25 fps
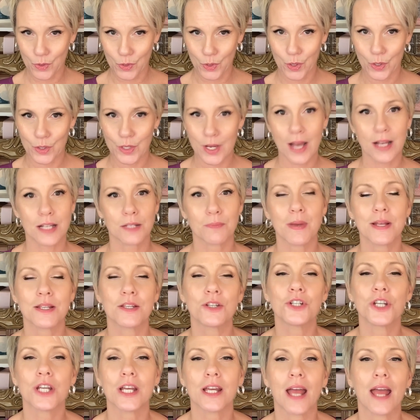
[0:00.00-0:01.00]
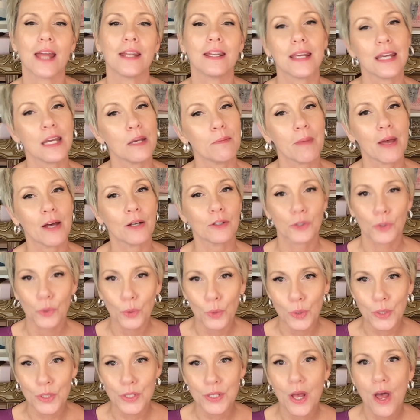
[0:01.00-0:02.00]
are text messaging and email
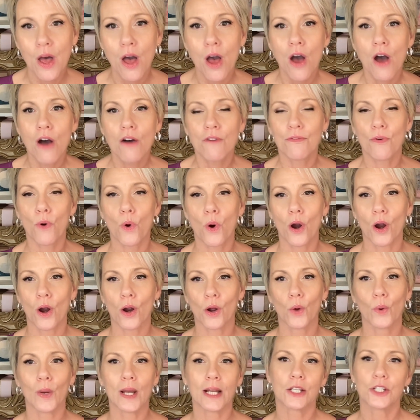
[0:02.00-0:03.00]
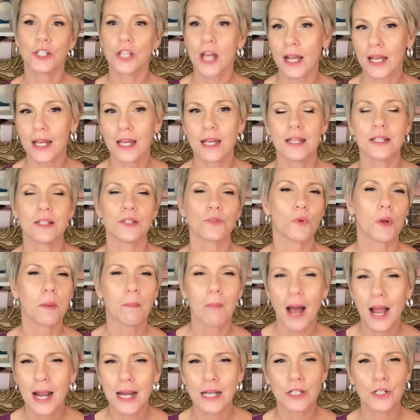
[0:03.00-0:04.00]
tools for quick check-ins,
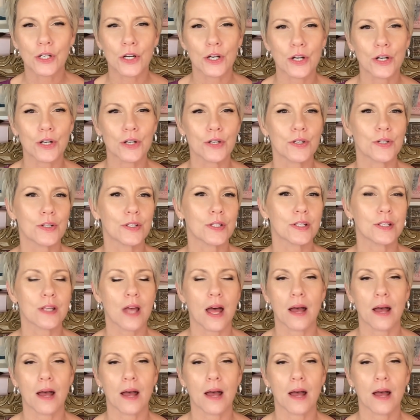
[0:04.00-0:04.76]
reminders.